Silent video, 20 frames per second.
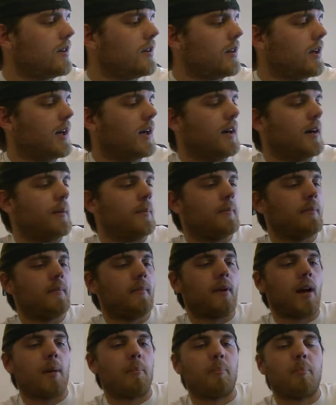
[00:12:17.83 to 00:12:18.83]

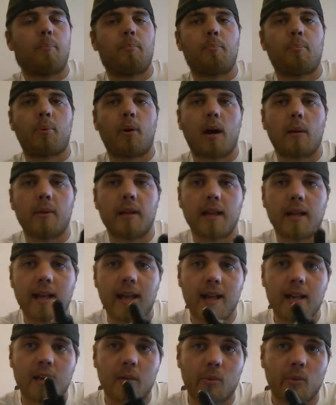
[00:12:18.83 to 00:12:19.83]
I'm probably going
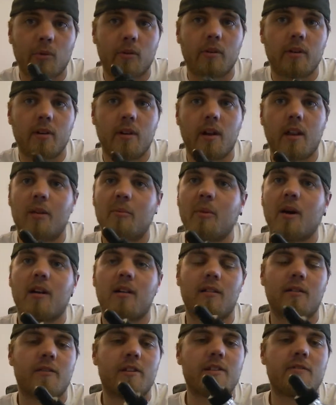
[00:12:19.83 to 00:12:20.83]
to end up ordering another
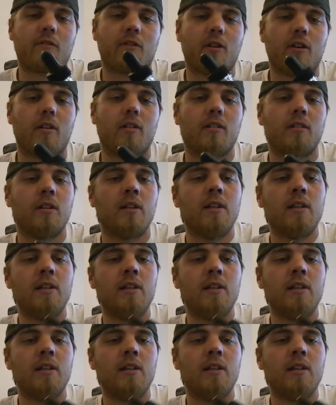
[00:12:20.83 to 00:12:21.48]
bottle of this for her.